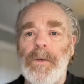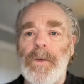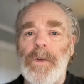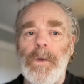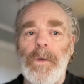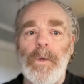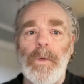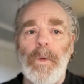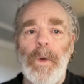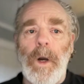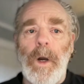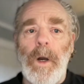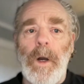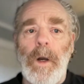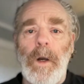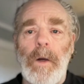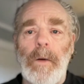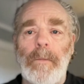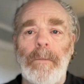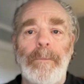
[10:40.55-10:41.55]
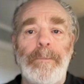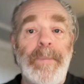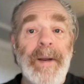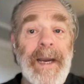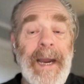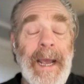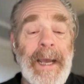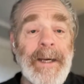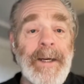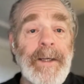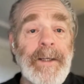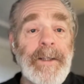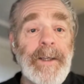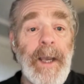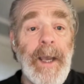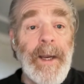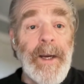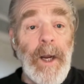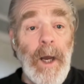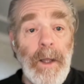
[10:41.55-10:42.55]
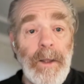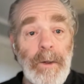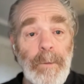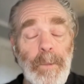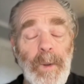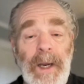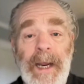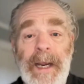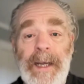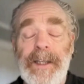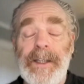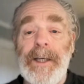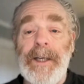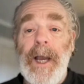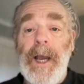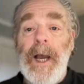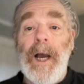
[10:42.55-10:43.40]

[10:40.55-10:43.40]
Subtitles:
to bananas and other plants,